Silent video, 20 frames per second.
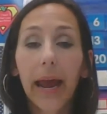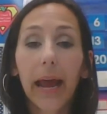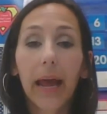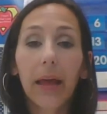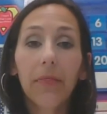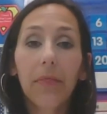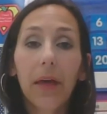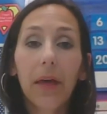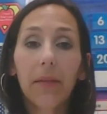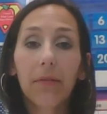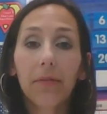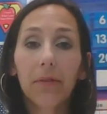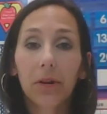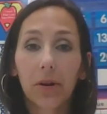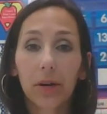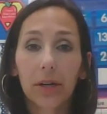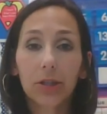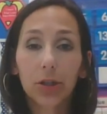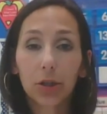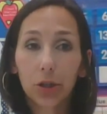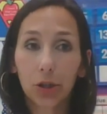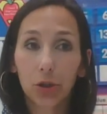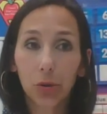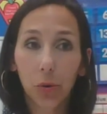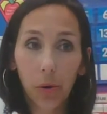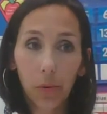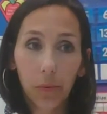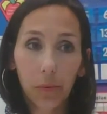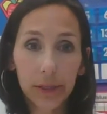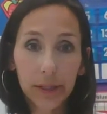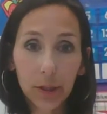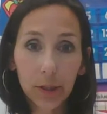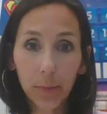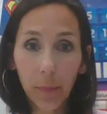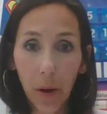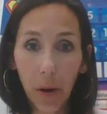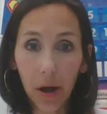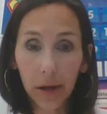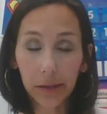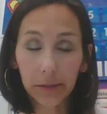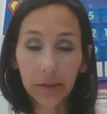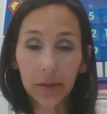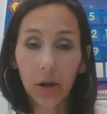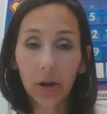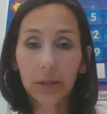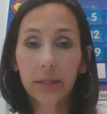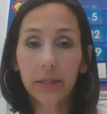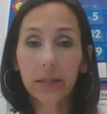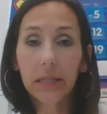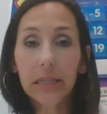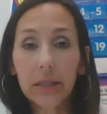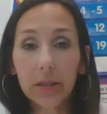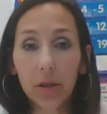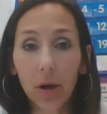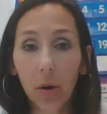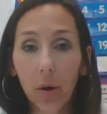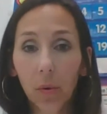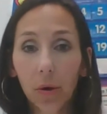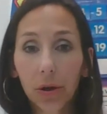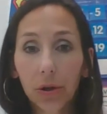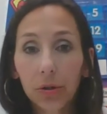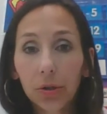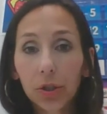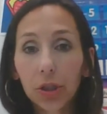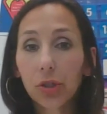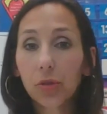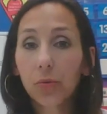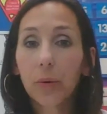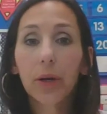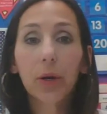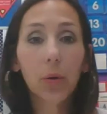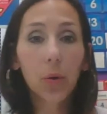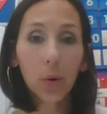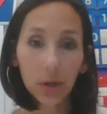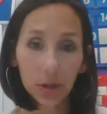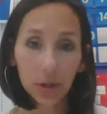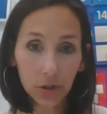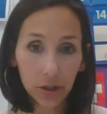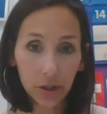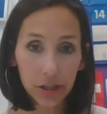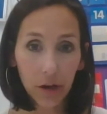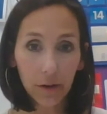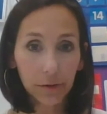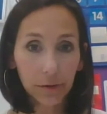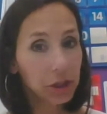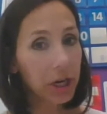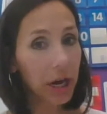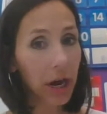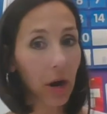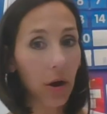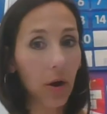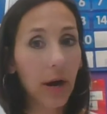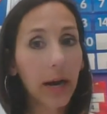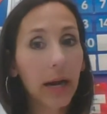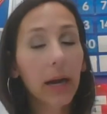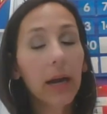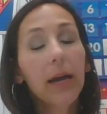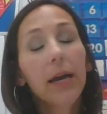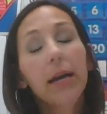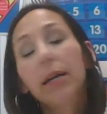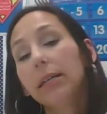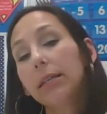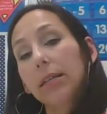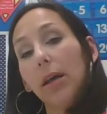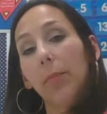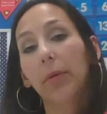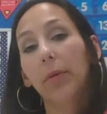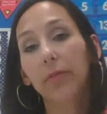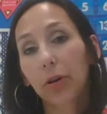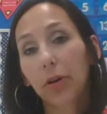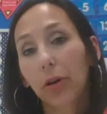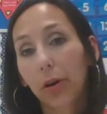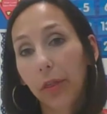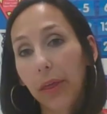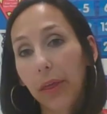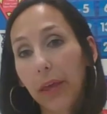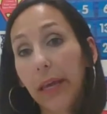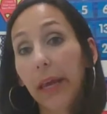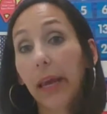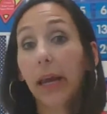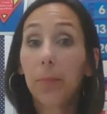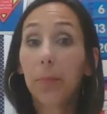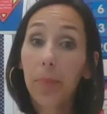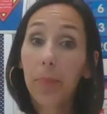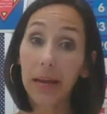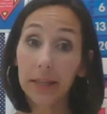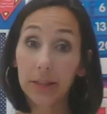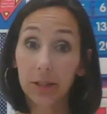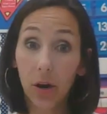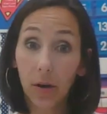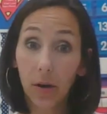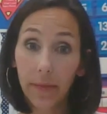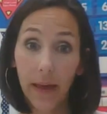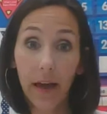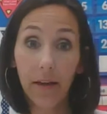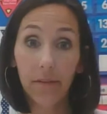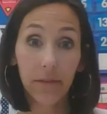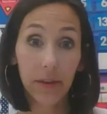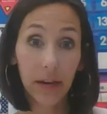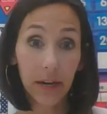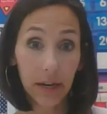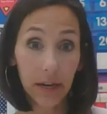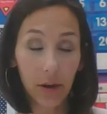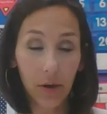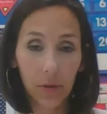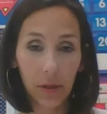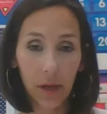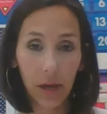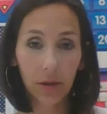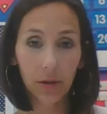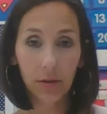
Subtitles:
and then there is a short response on Seesaw where you'll just record yourself sharing some of your thinking based on that video,